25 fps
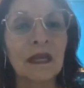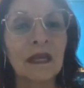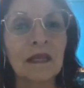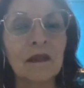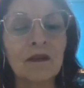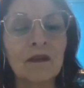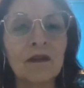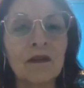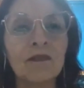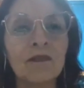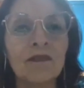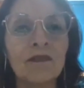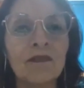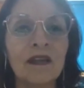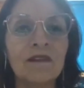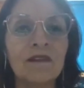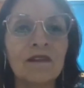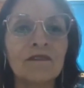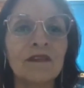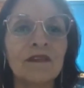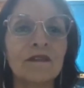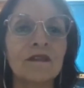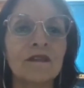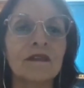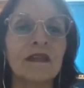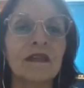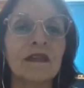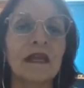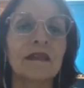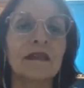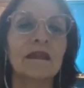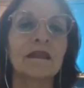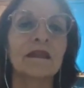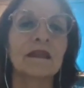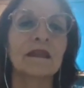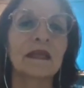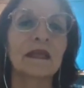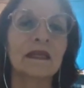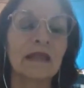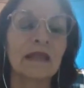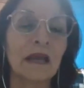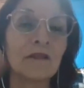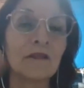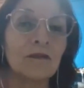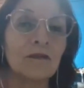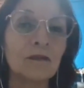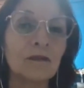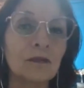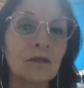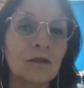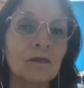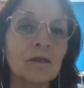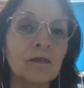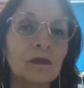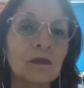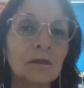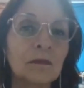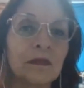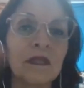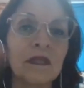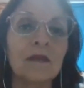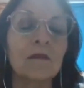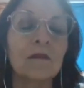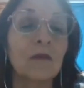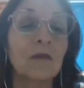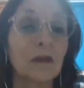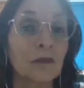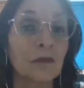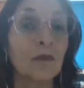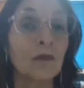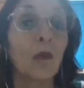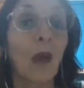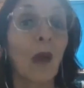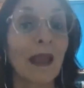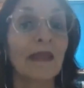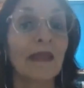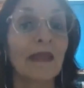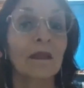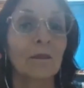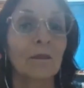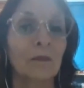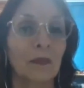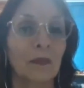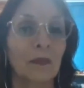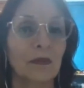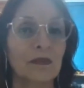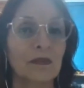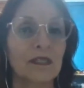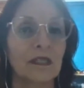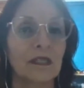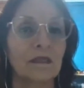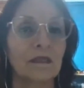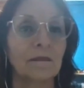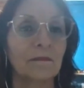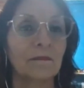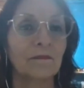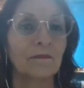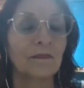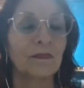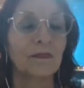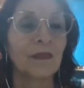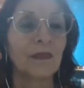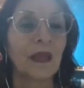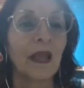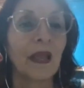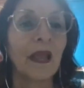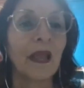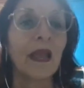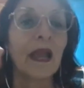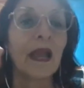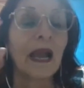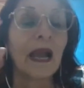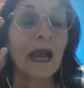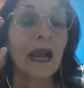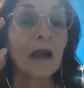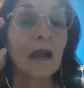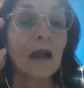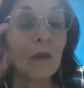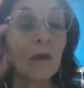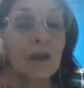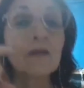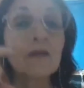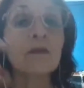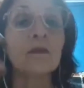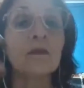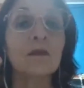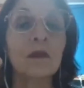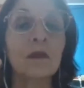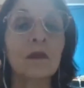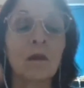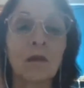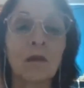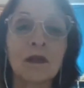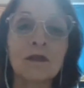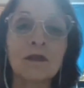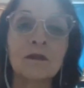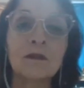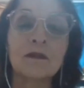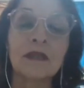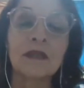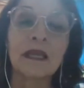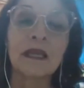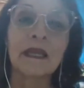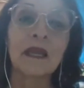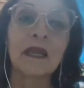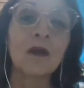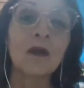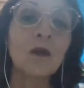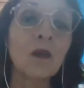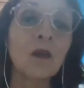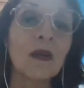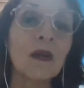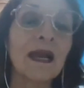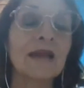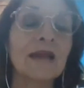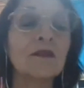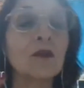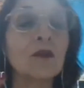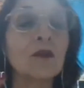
a lot of emphasis that the grassroots movement was quite important. And when you take a look at